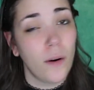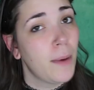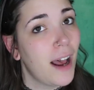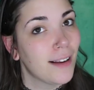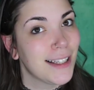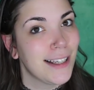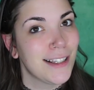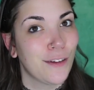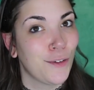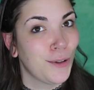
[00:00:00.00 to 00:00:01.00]
or
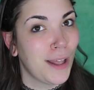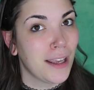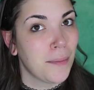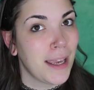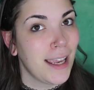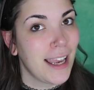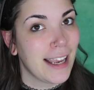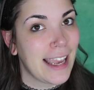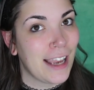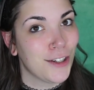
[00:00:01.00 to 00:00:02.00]
boxes if you're like me
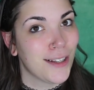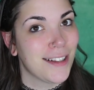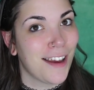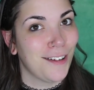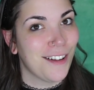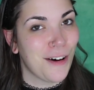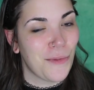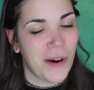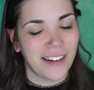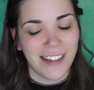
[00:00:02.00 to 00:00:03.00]
and can't just settle
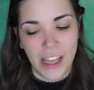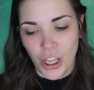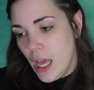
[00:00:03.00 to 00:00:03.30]
on one.